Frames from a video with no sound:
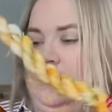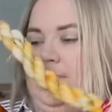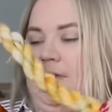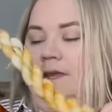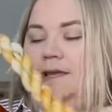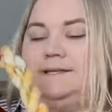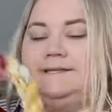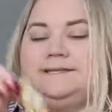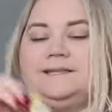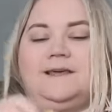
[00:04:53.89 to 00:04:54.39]

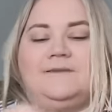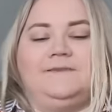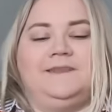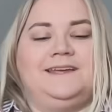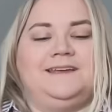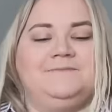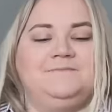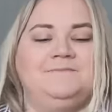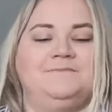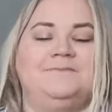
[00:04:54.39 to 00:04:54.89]
It's
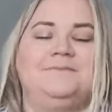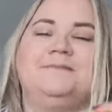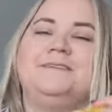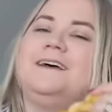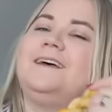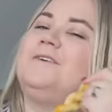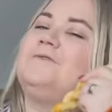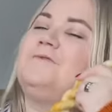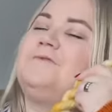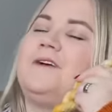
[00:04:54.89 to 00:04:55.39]
lovely,
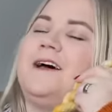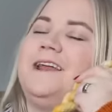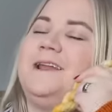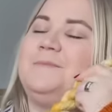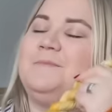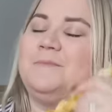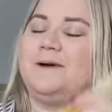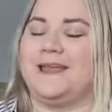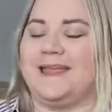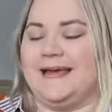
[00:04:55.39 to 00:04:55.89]
right
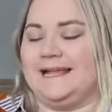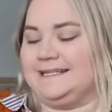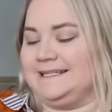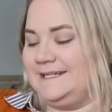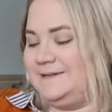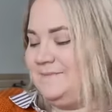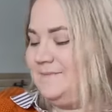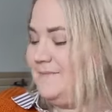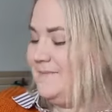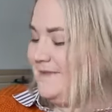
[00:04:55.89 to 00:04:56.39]
up my
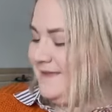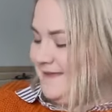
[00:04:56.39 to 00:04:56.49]
alley.